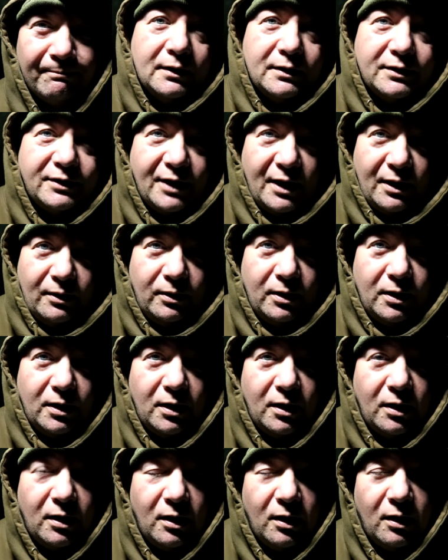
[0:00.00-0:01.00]
So
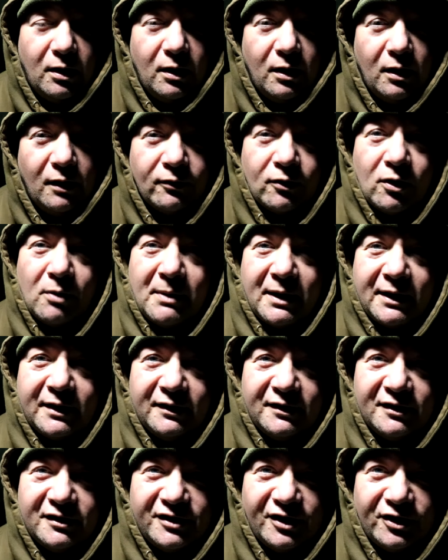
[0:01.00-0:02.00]
I've got to make a
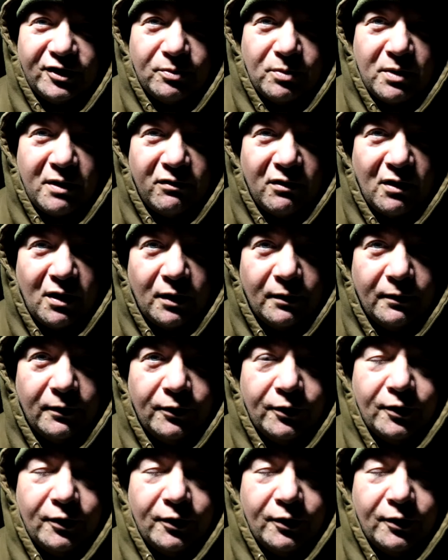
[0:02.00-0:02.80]
decision whether